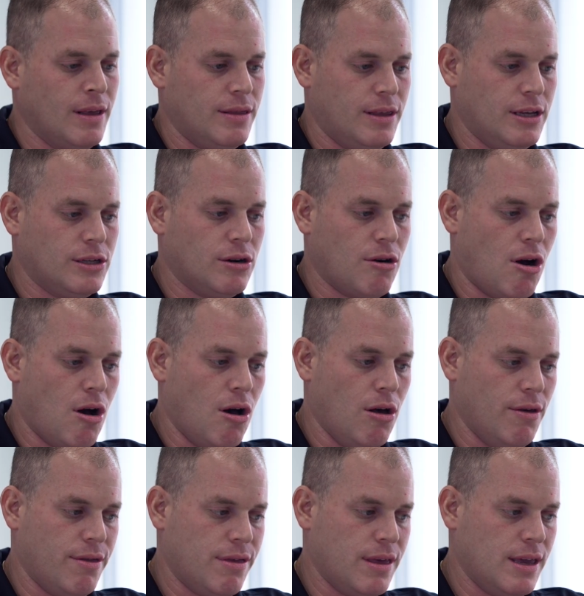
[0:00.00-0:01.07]
These are
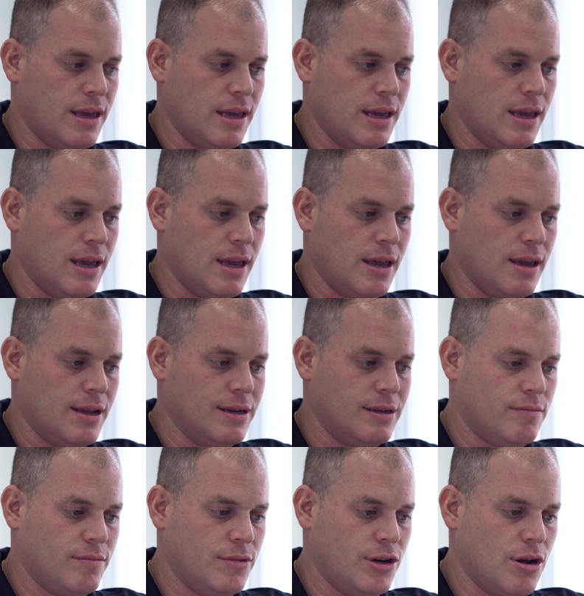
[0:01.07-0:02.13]
all the,
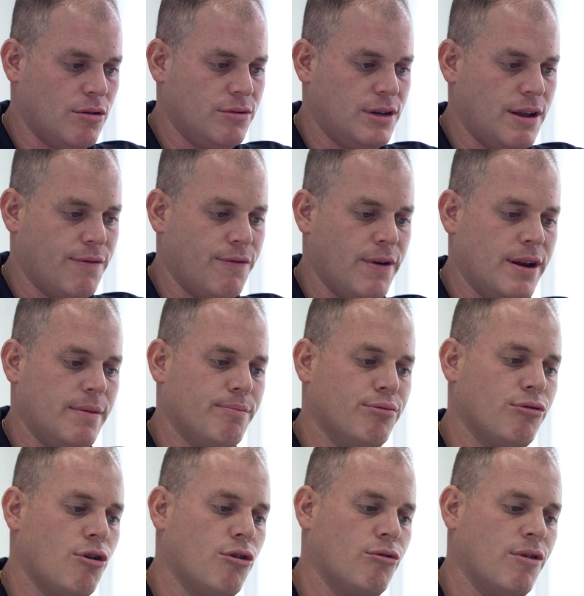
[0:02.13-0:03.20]
different
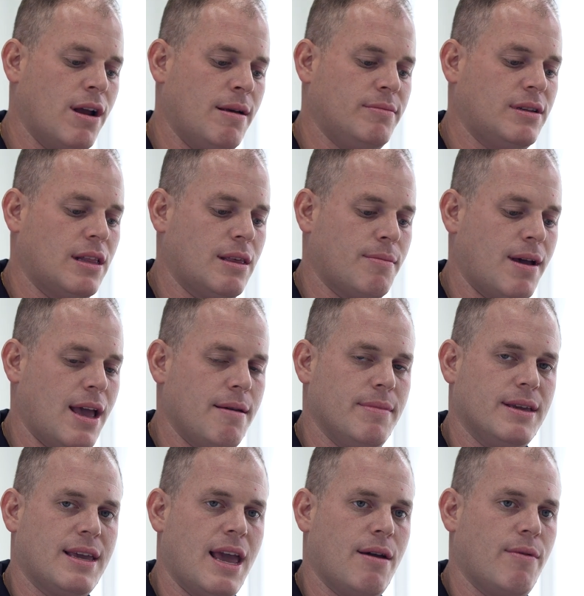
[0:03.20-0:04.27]
programs that the
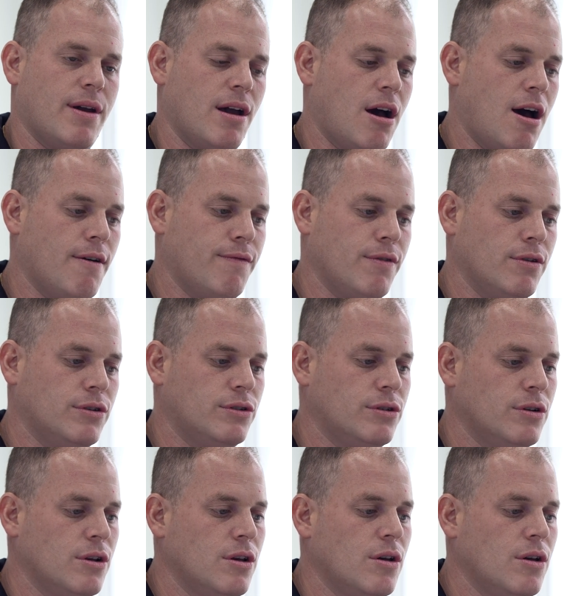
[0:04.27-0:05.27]
Miami Gateway offers.